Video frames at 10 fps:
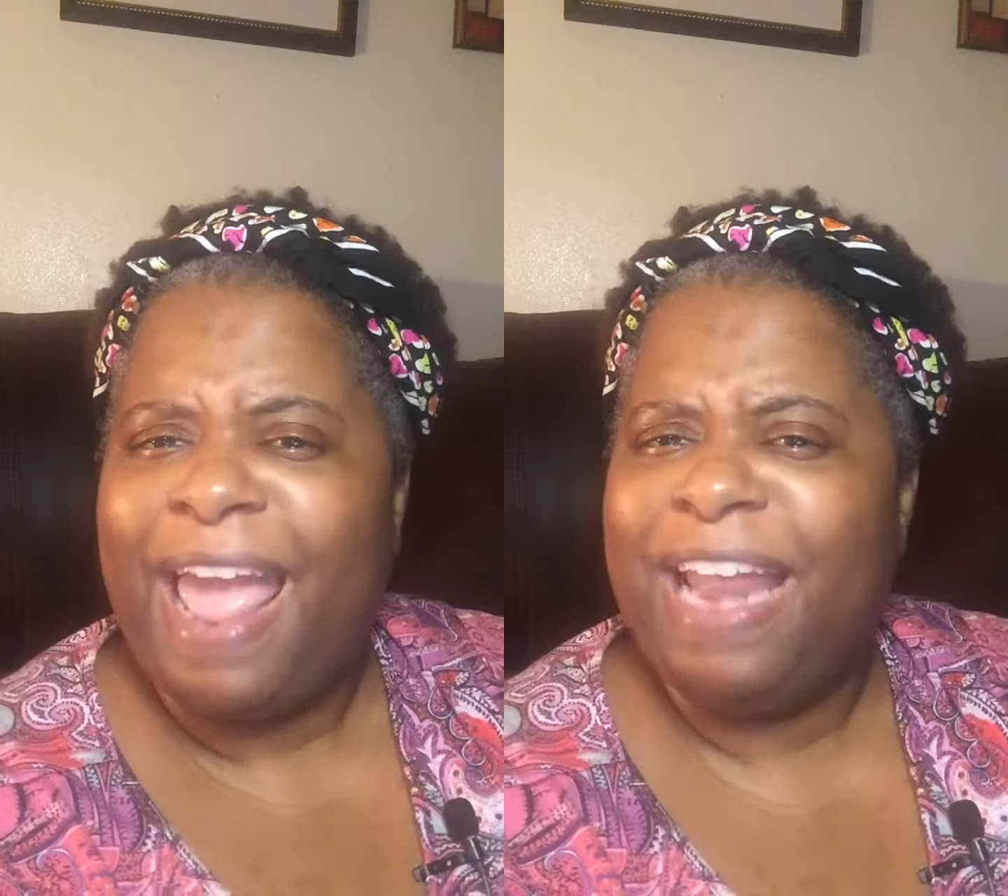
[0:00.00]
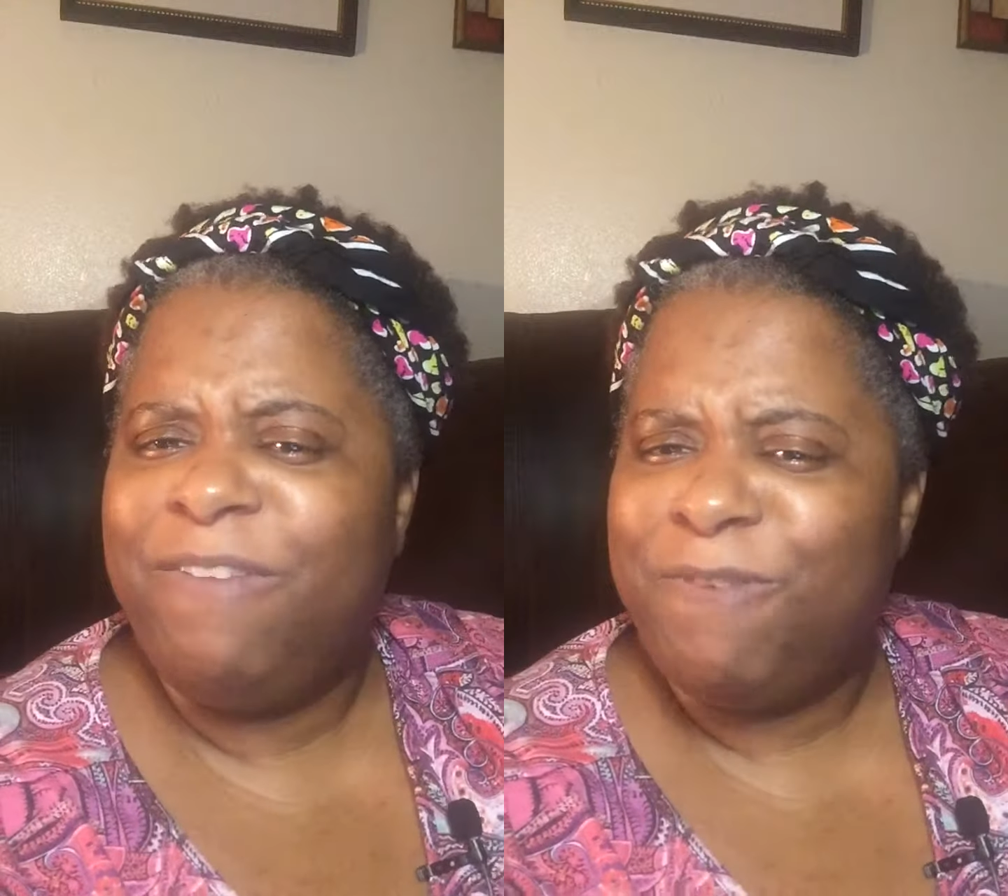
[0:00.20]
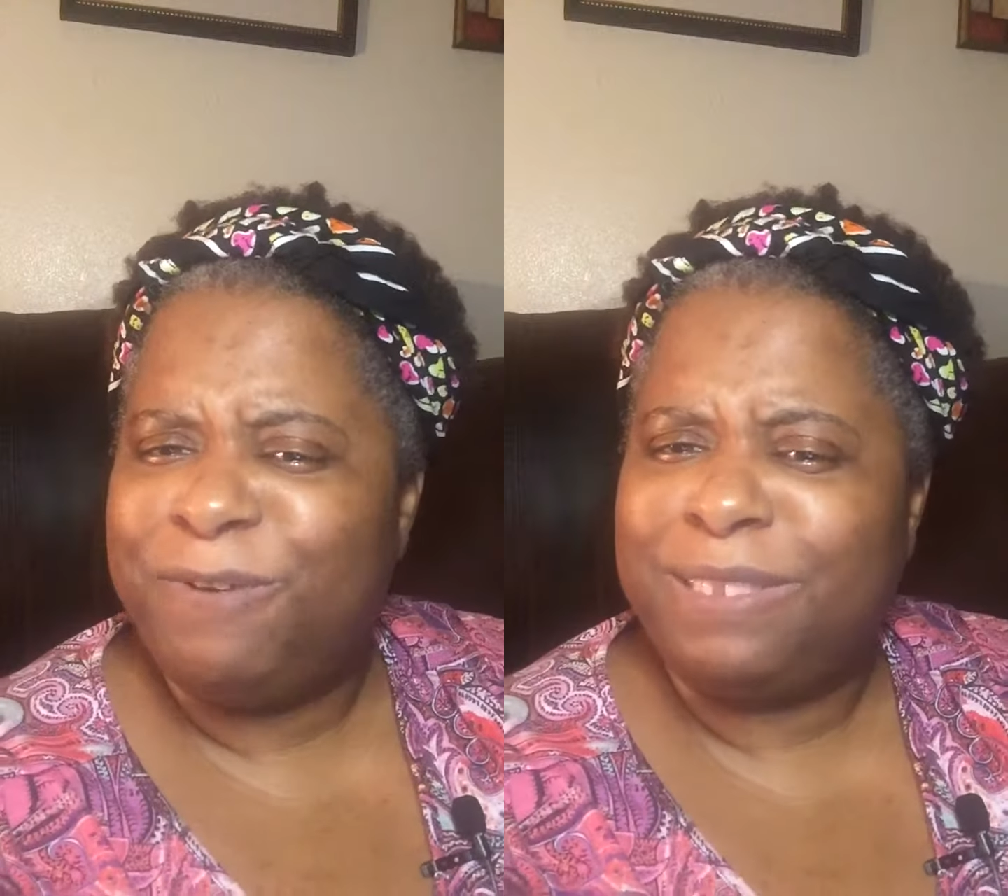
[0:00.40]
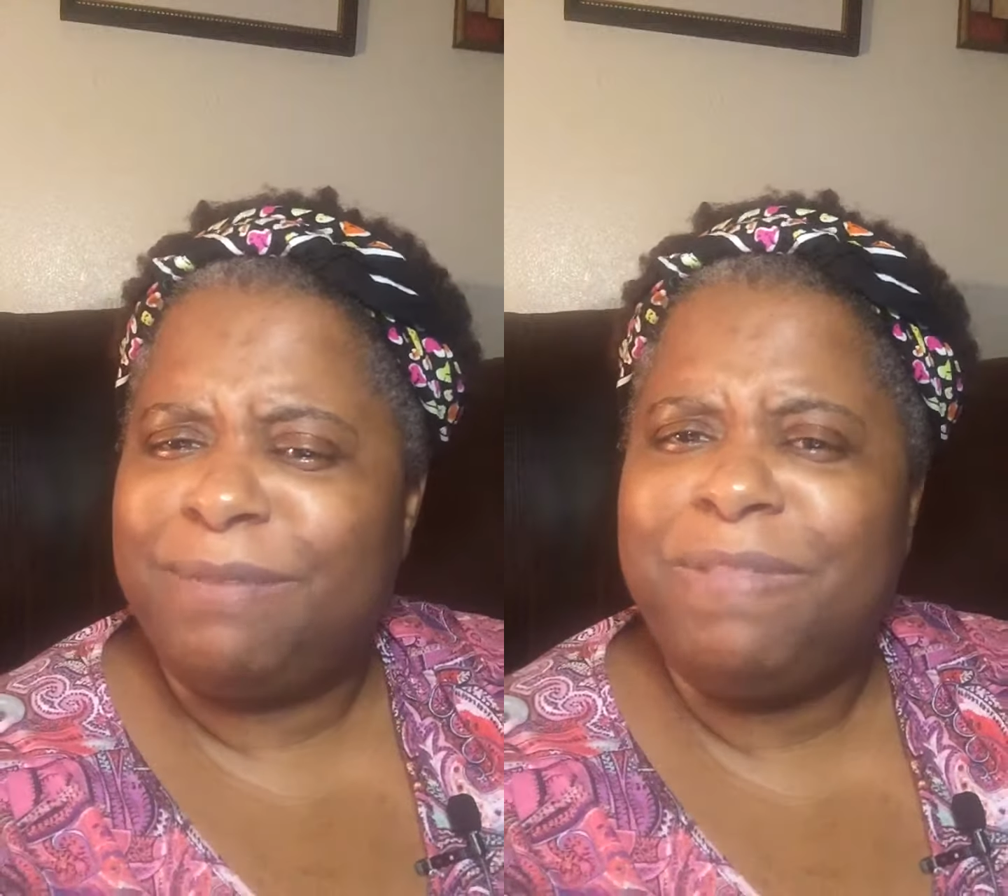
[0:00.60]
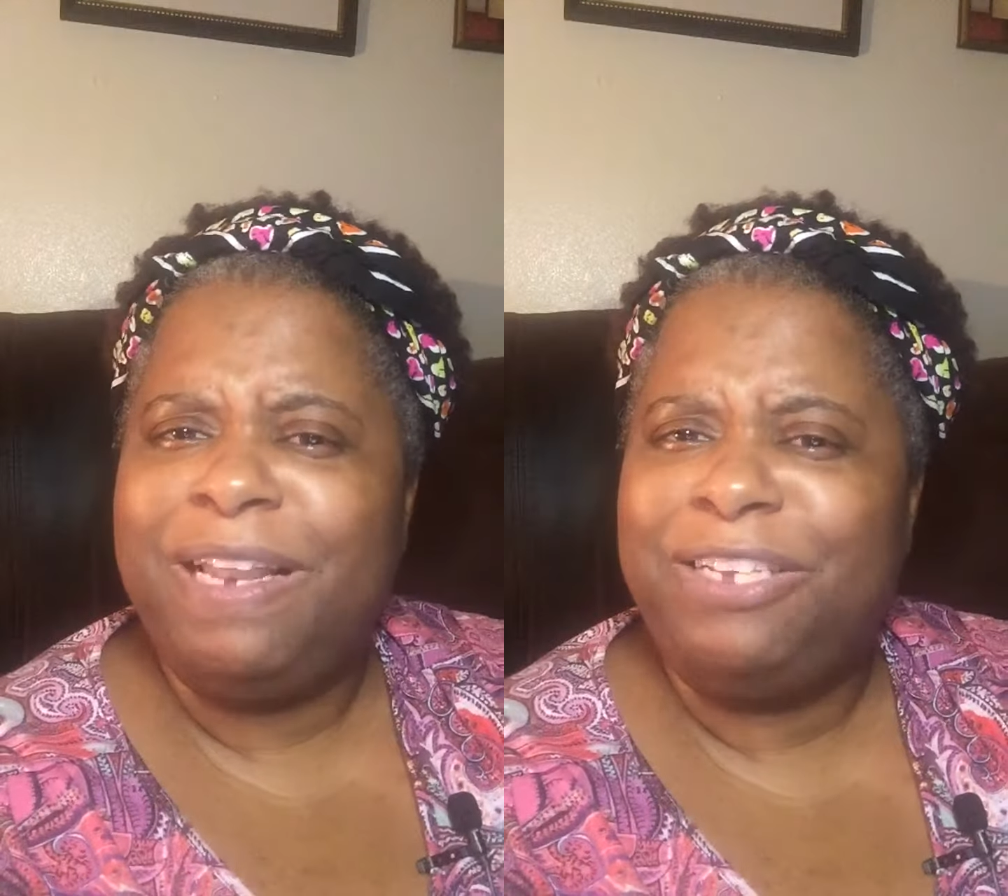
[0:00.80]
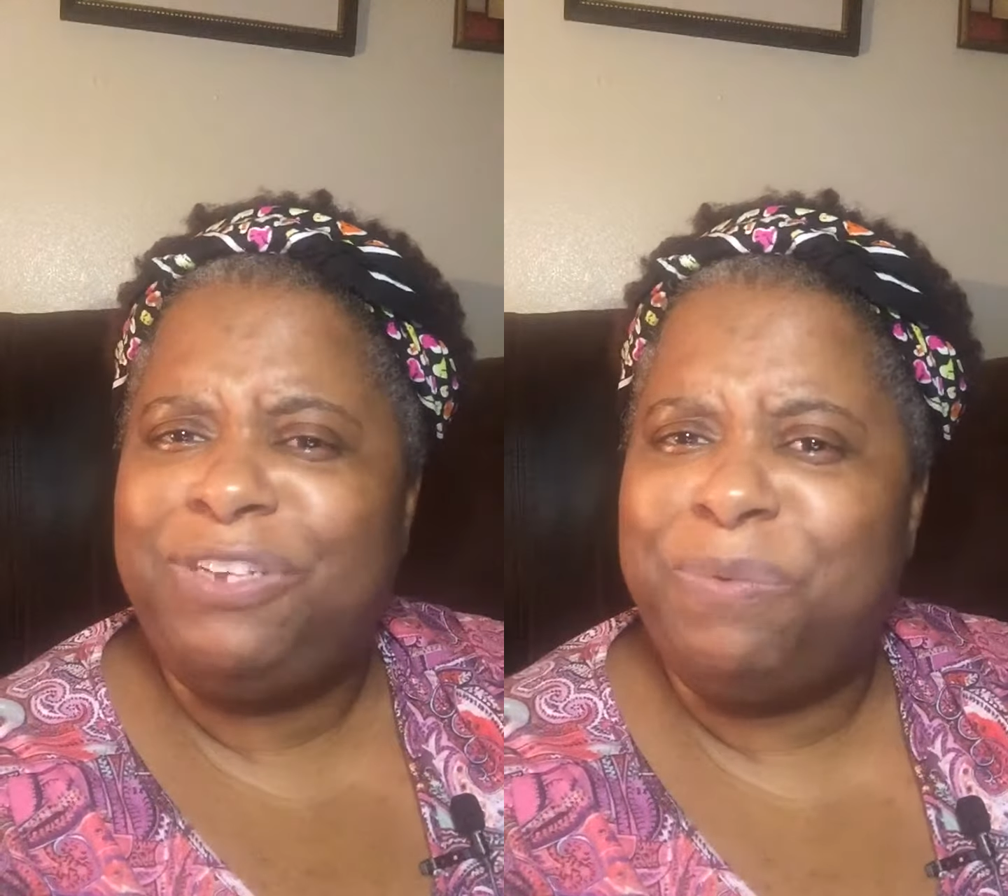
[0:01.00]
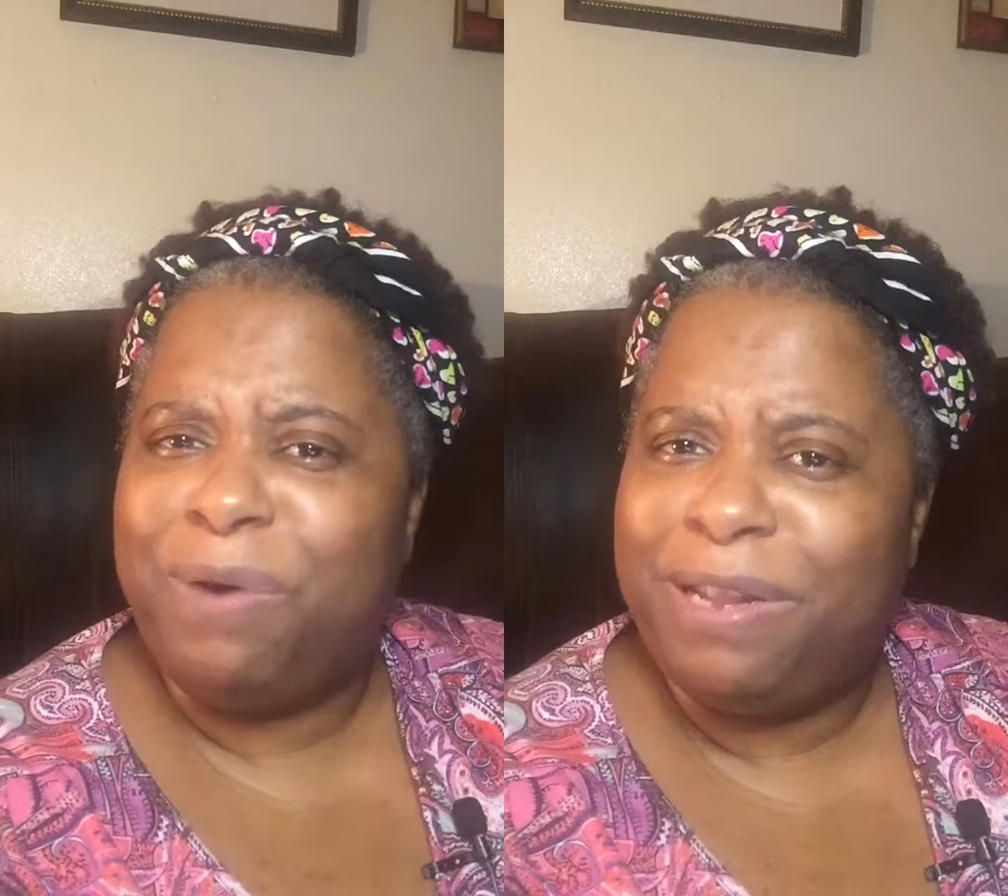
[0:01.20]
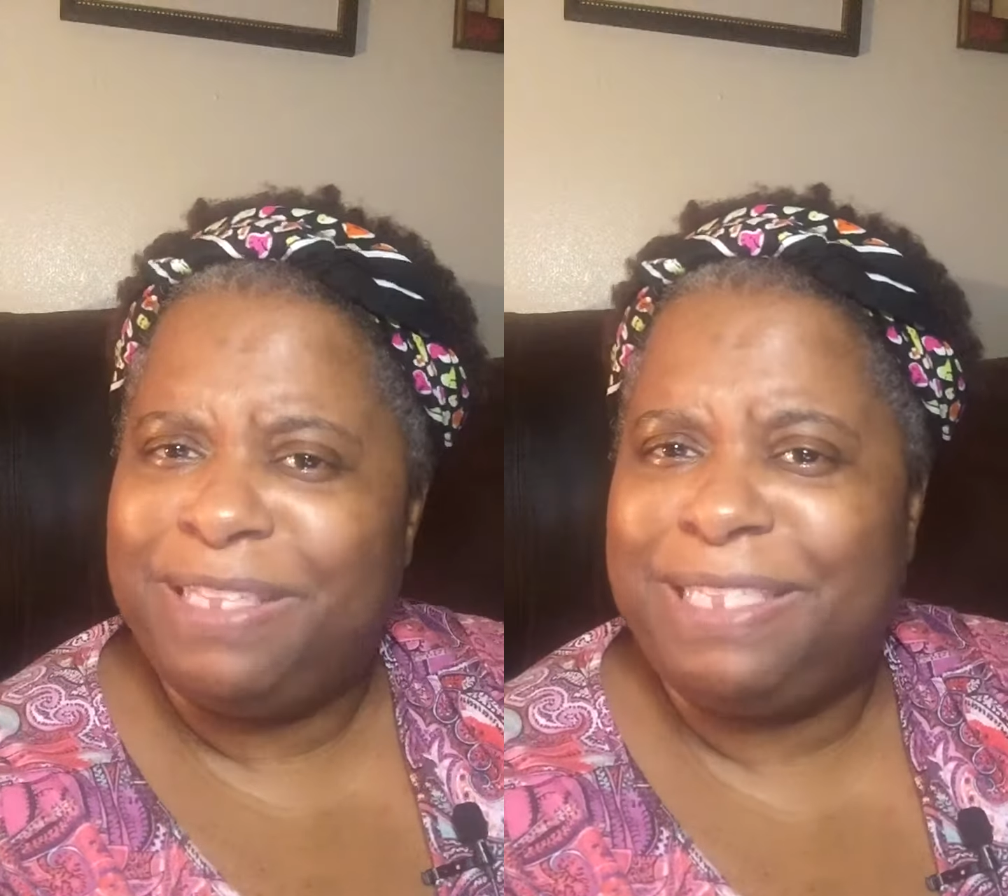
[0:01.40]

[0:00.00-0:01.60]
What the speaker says: And if there's something that you want to